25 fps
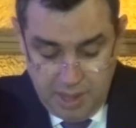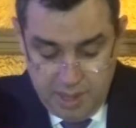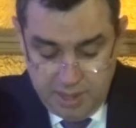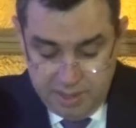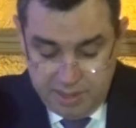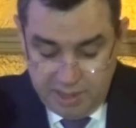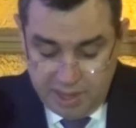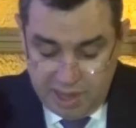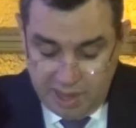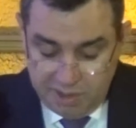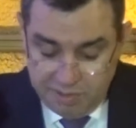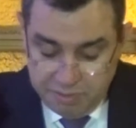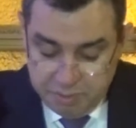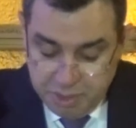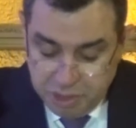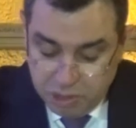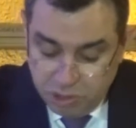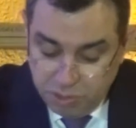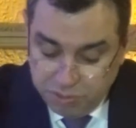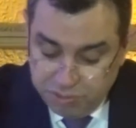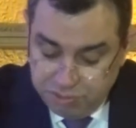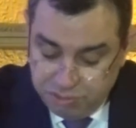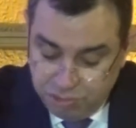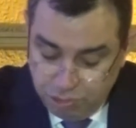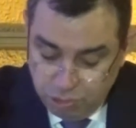The government
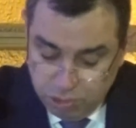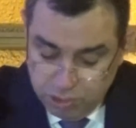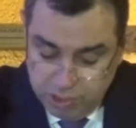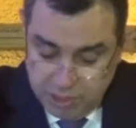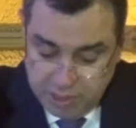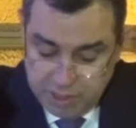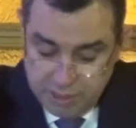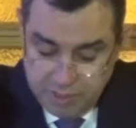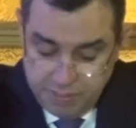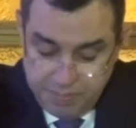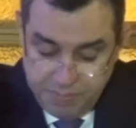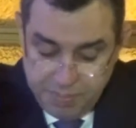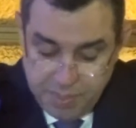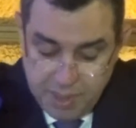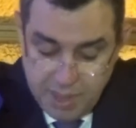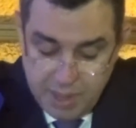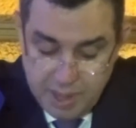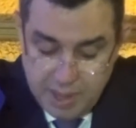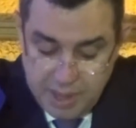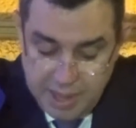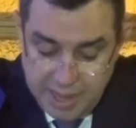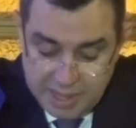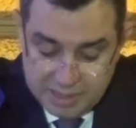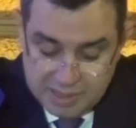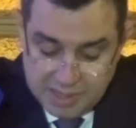of Jordan
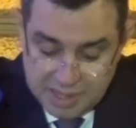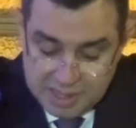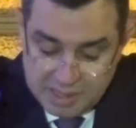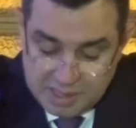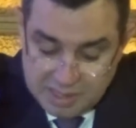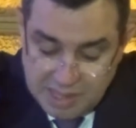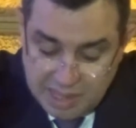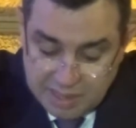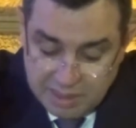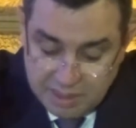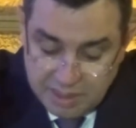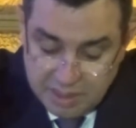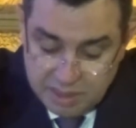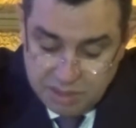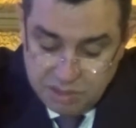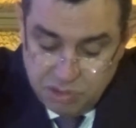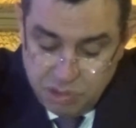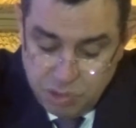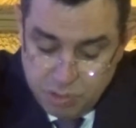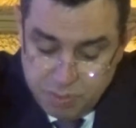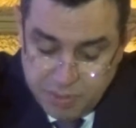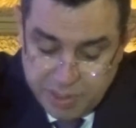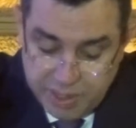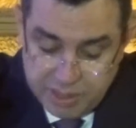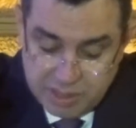has extended
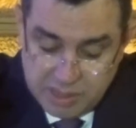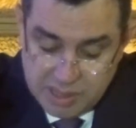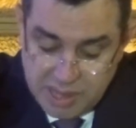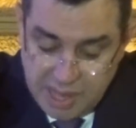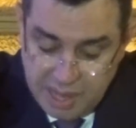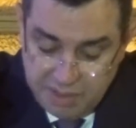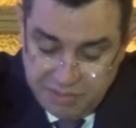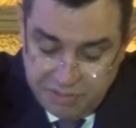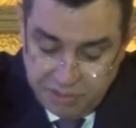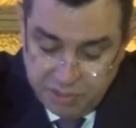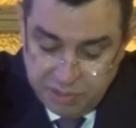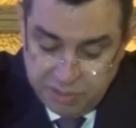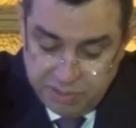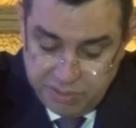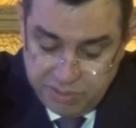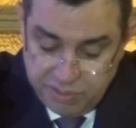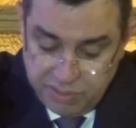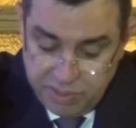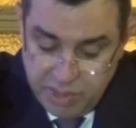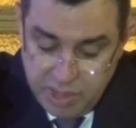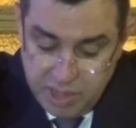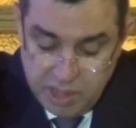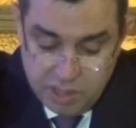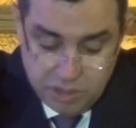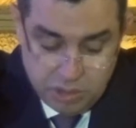numerous efforts
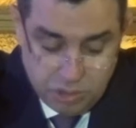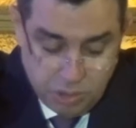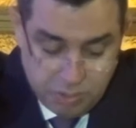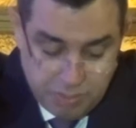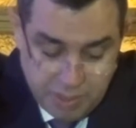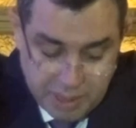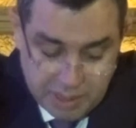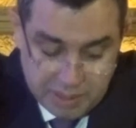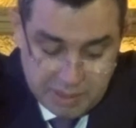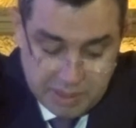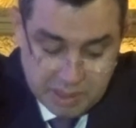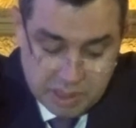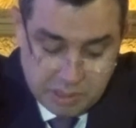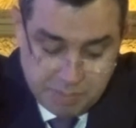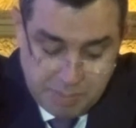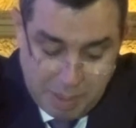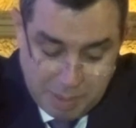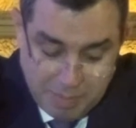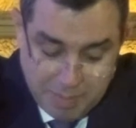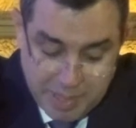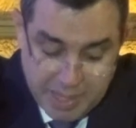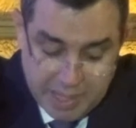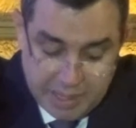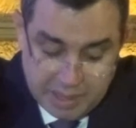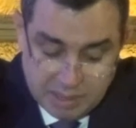to build its
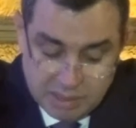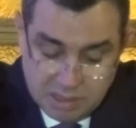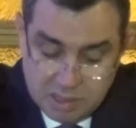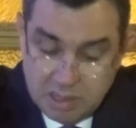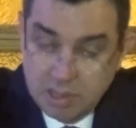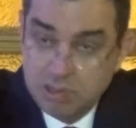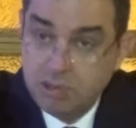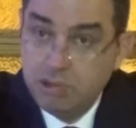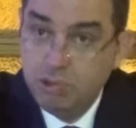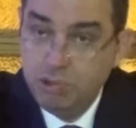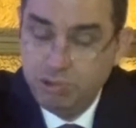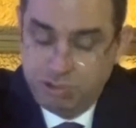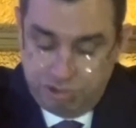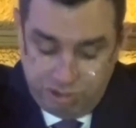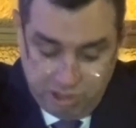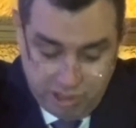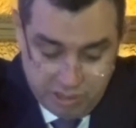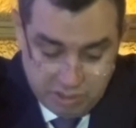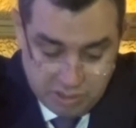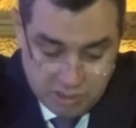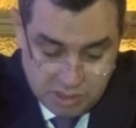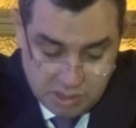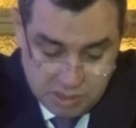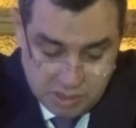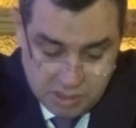public
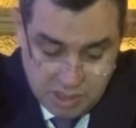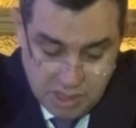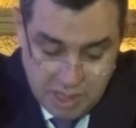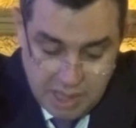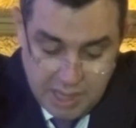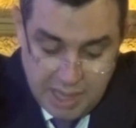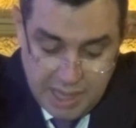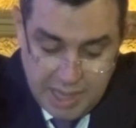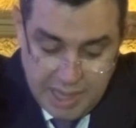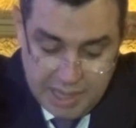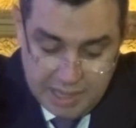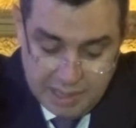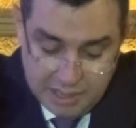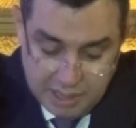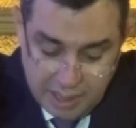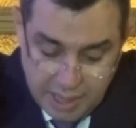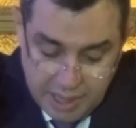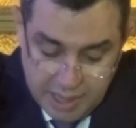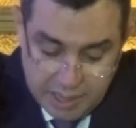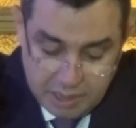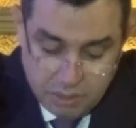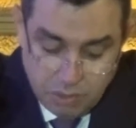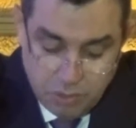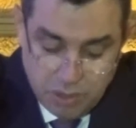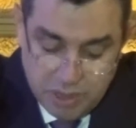institutions in
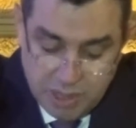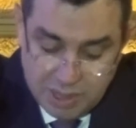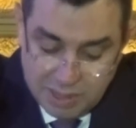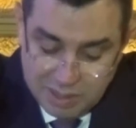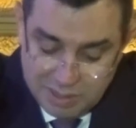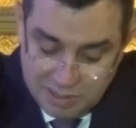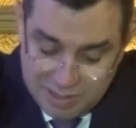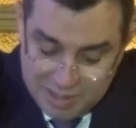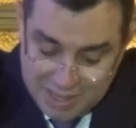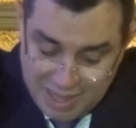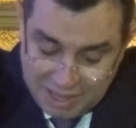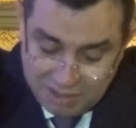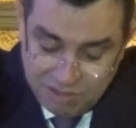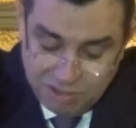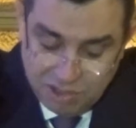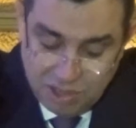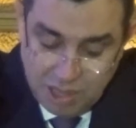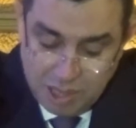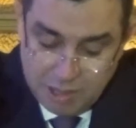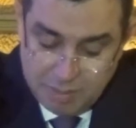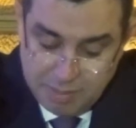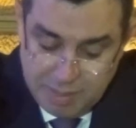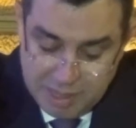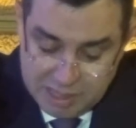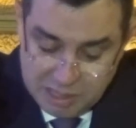line with
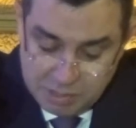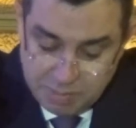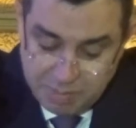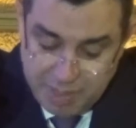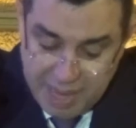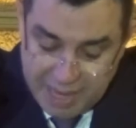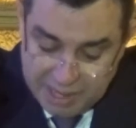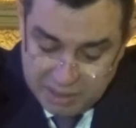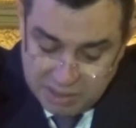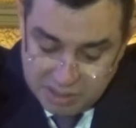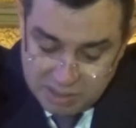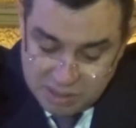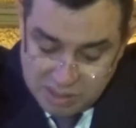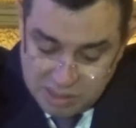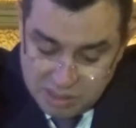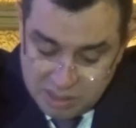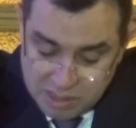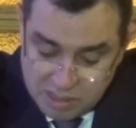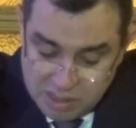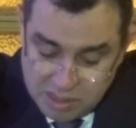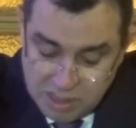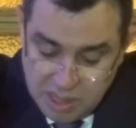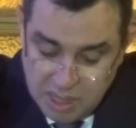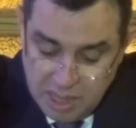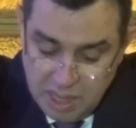international best
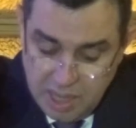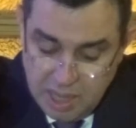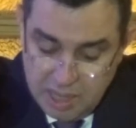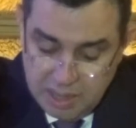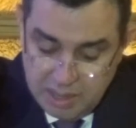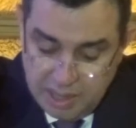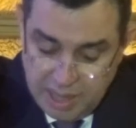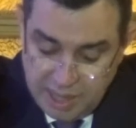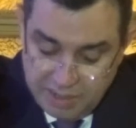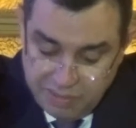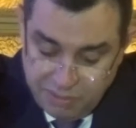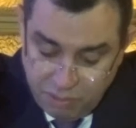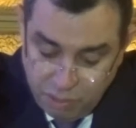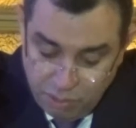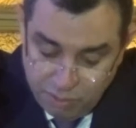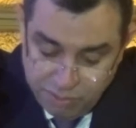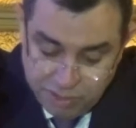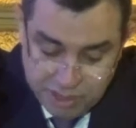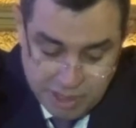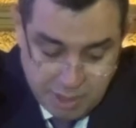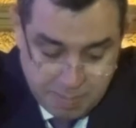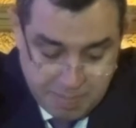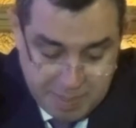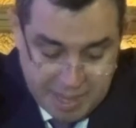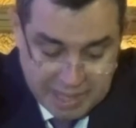practices that have over
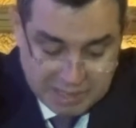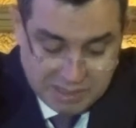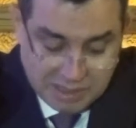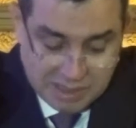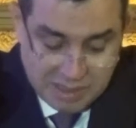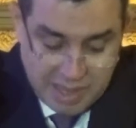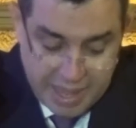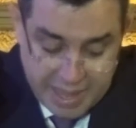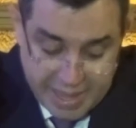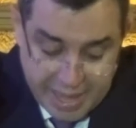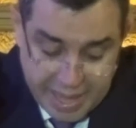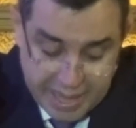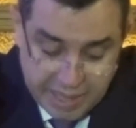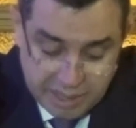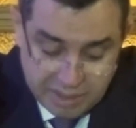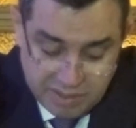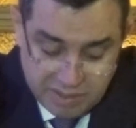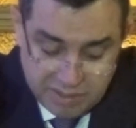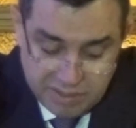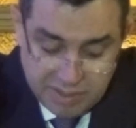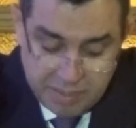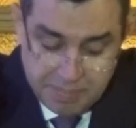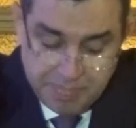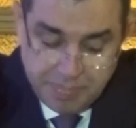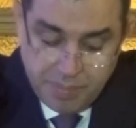the past
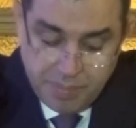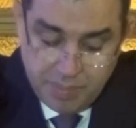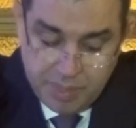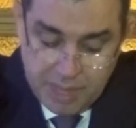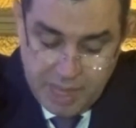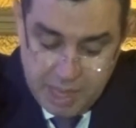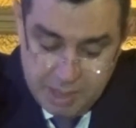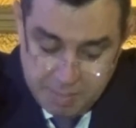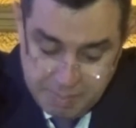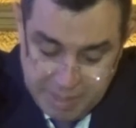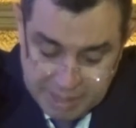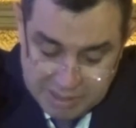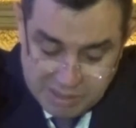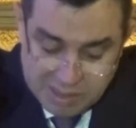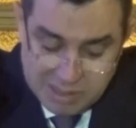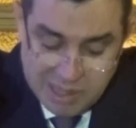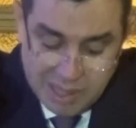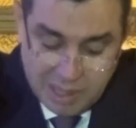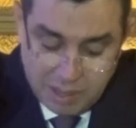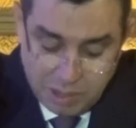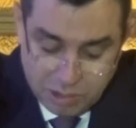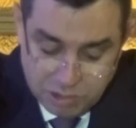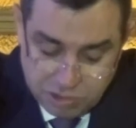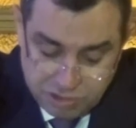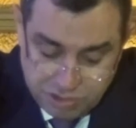decades immensely
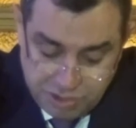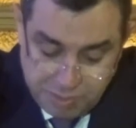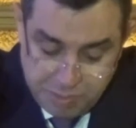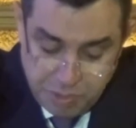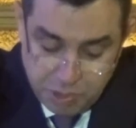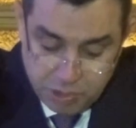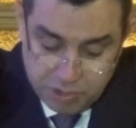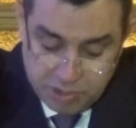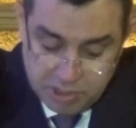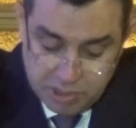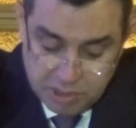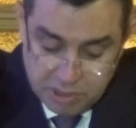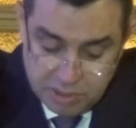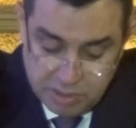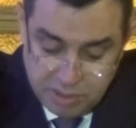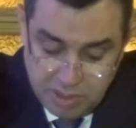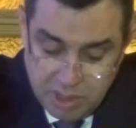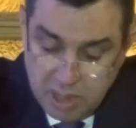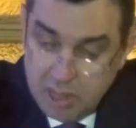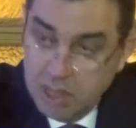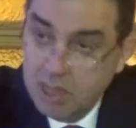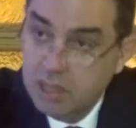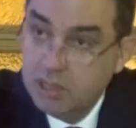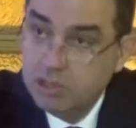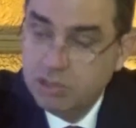contributed
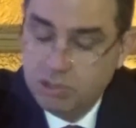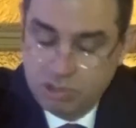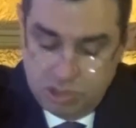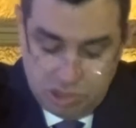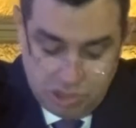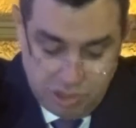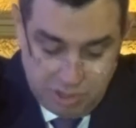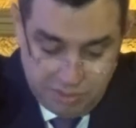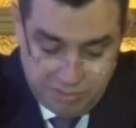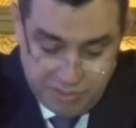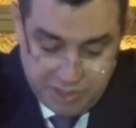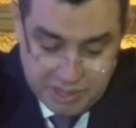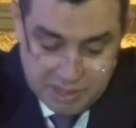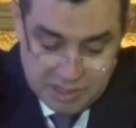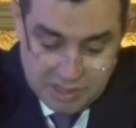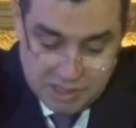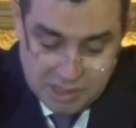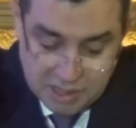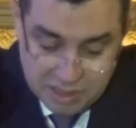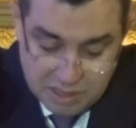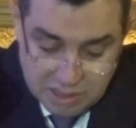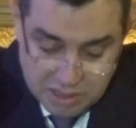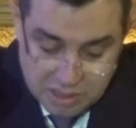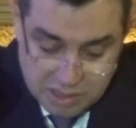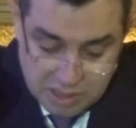to serving
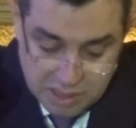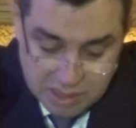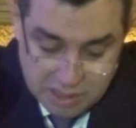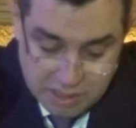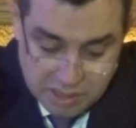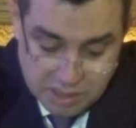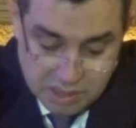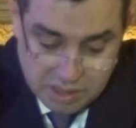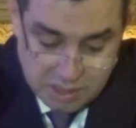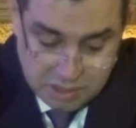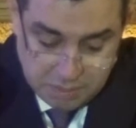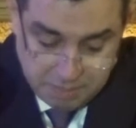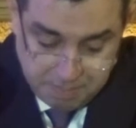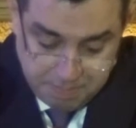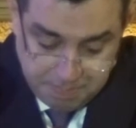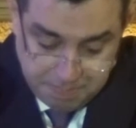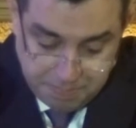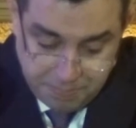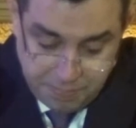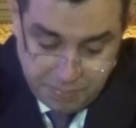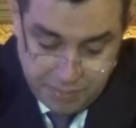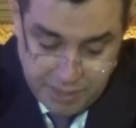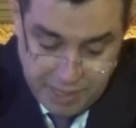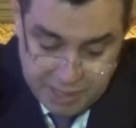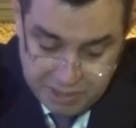citizens'
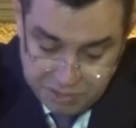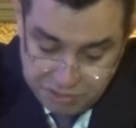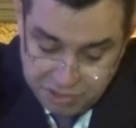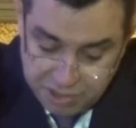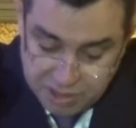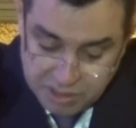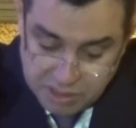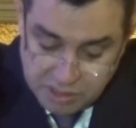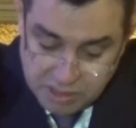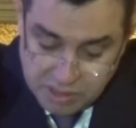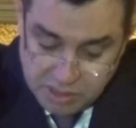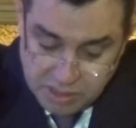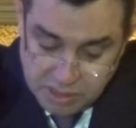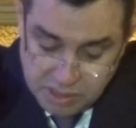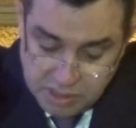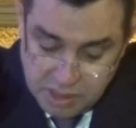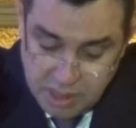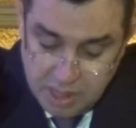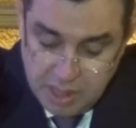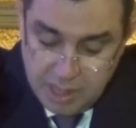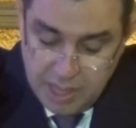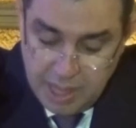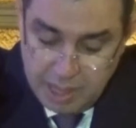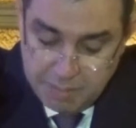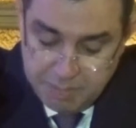interests
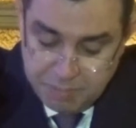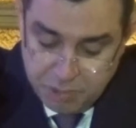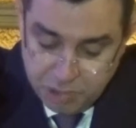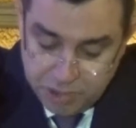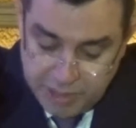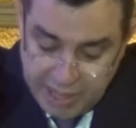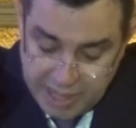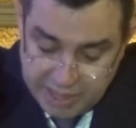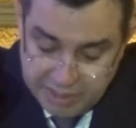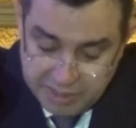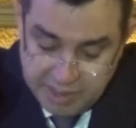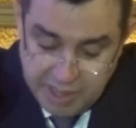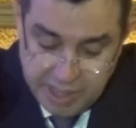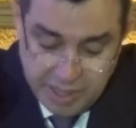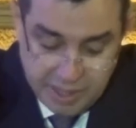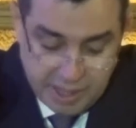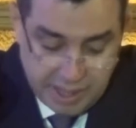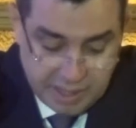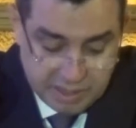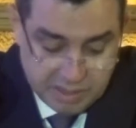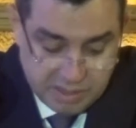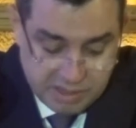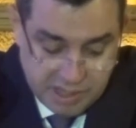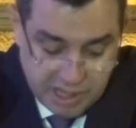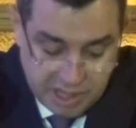and protecting
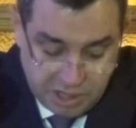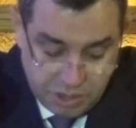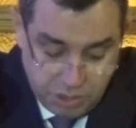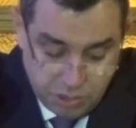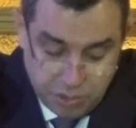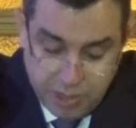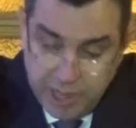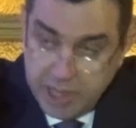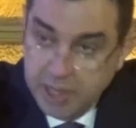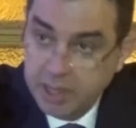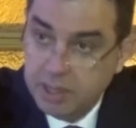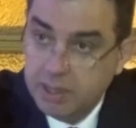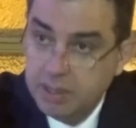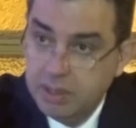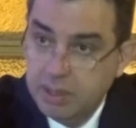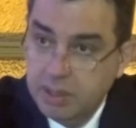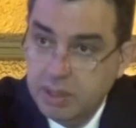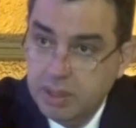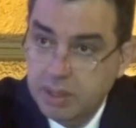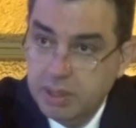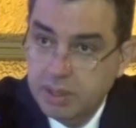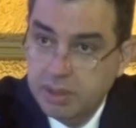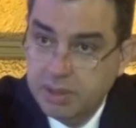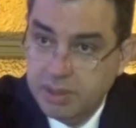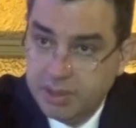and securing
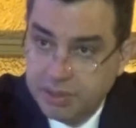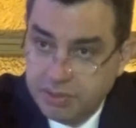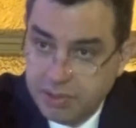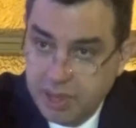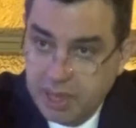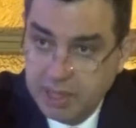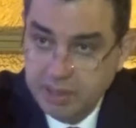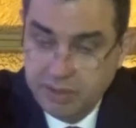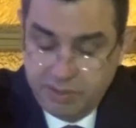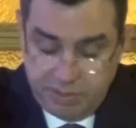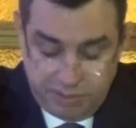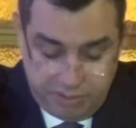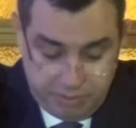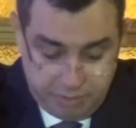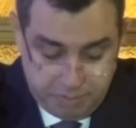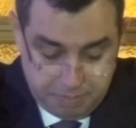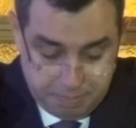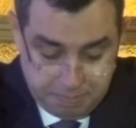their rights.